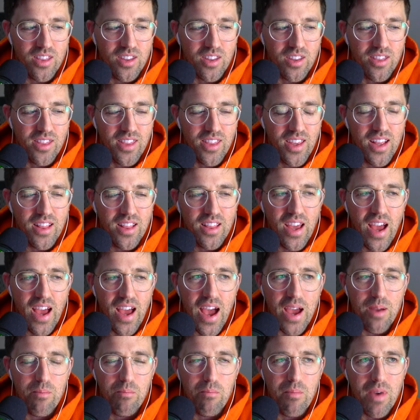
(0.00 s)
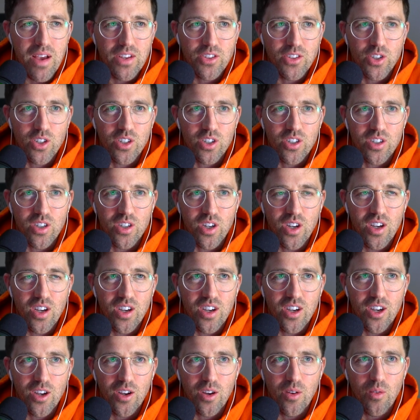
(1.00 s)
The thing that I measure
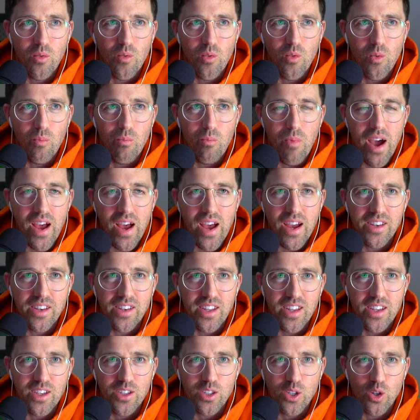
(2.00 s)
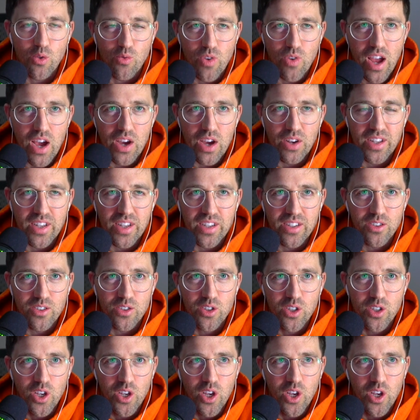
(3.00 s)
my ideas around
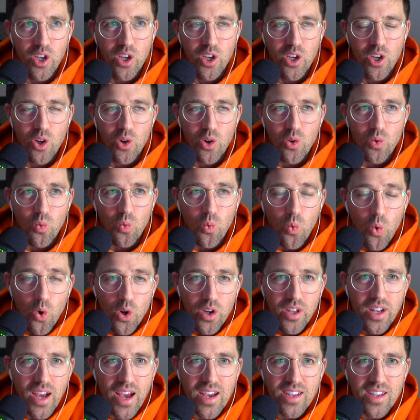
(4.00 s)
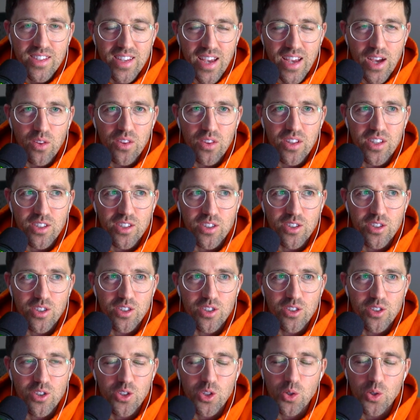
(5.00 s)
is would I tell
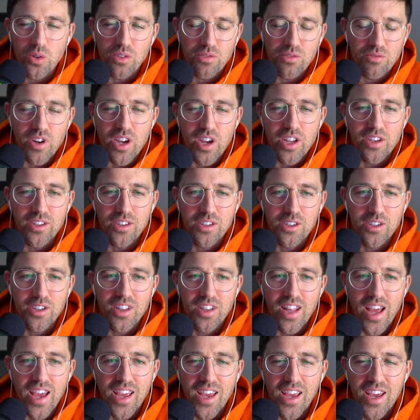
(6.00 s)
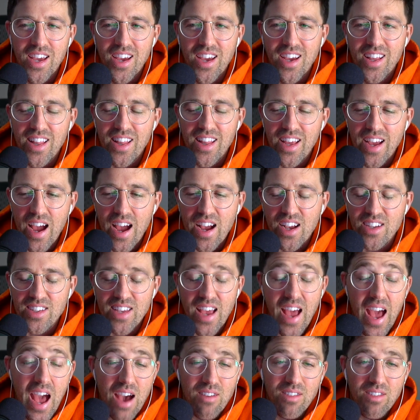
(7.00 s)
this to a friend? Like, like, because
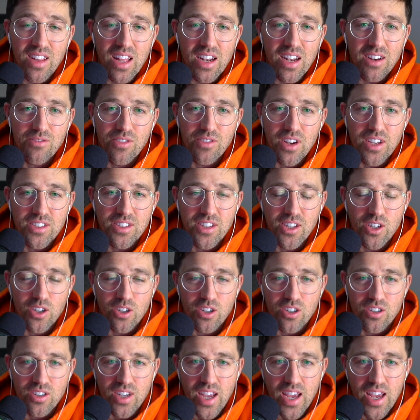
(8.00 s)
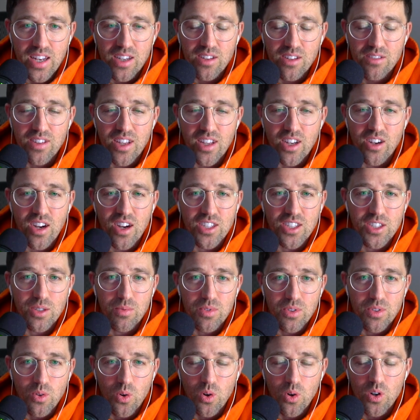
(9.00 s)
I, I, have a lot of friends that are creatives, that are
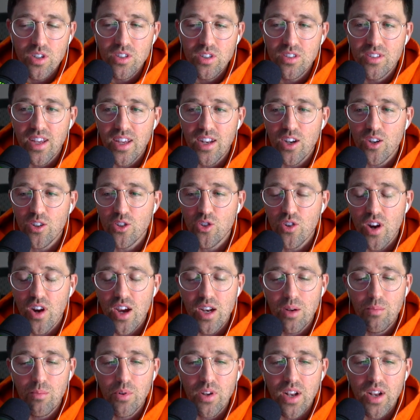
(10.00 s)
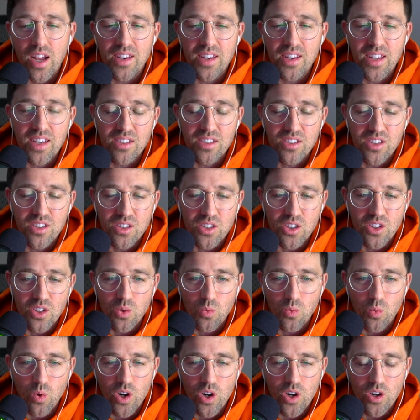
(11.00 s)
entrepreneurs, that are trying to put ideas into the
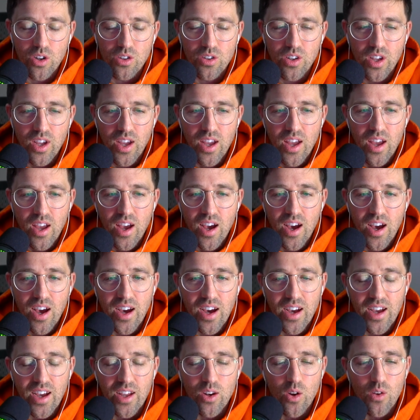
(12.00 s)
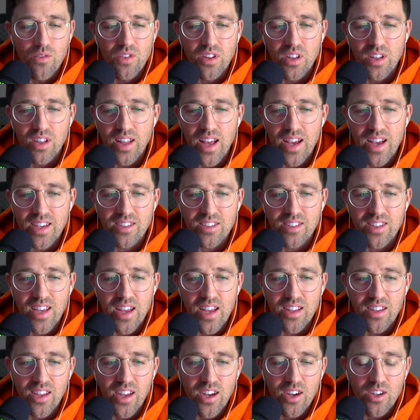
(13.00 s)
world. Uh, and over the last
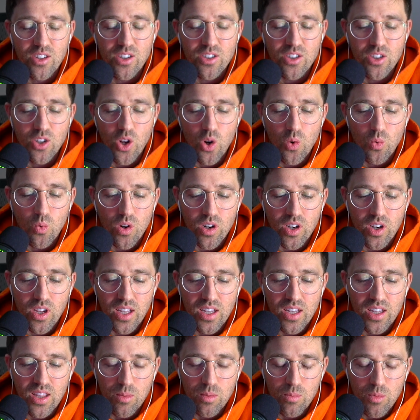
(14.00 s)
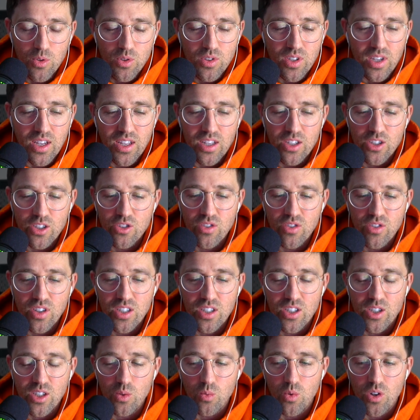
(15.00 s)
10 years, you know, working in the music
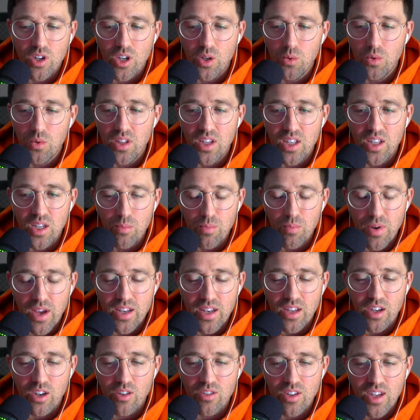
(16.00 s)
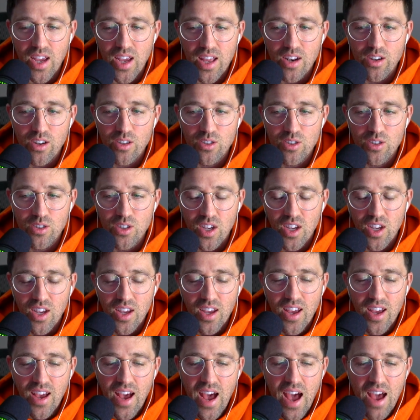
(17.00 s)
industry to working with independent creators,
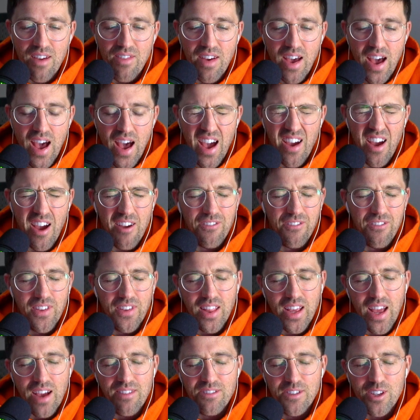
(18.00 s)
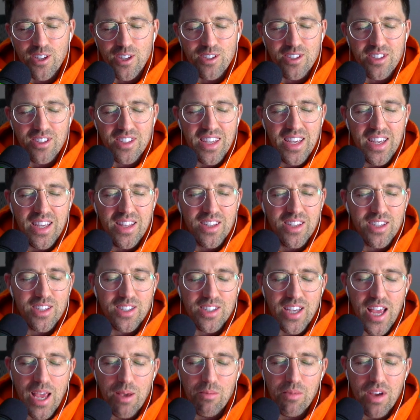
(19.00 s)
I've I, I feel like I've just seen the
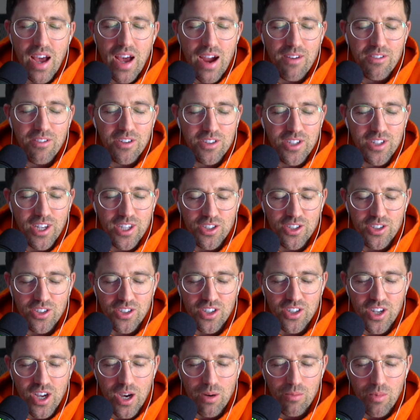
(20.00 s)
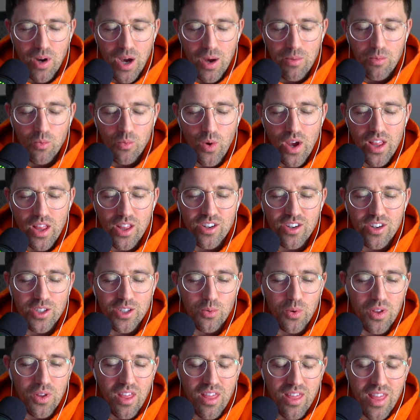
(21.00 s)
same conversations come up, whether
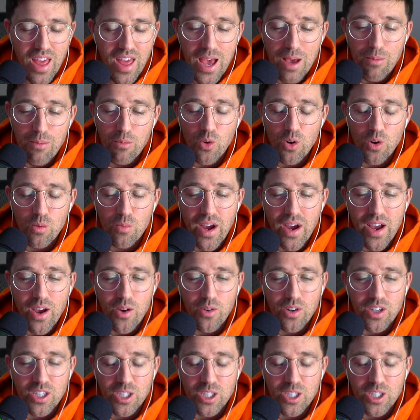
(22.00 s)
it's with them or my own